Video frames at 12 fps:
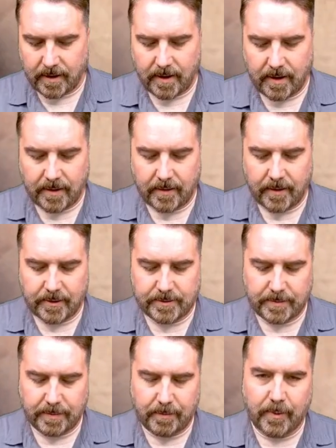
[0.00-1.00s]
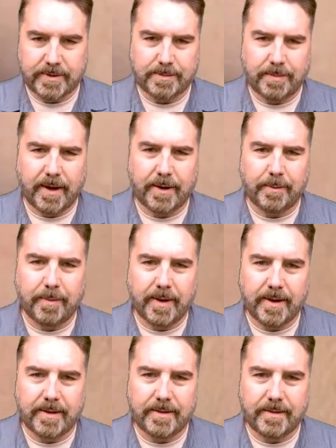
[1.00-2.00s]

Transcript: And there's my boy Spider-Man.